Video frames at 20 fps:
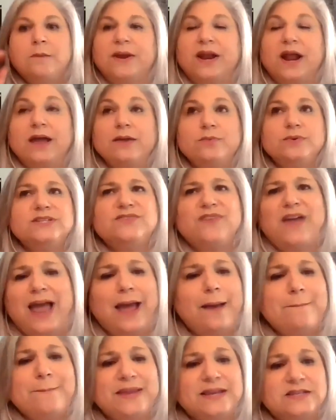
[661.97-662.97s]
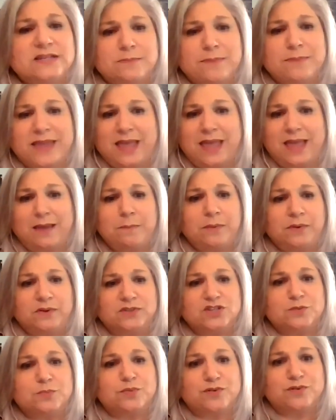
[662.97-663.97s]
But I was happy to be able
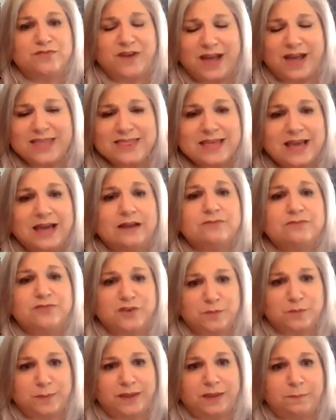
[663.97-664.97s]
to provide that for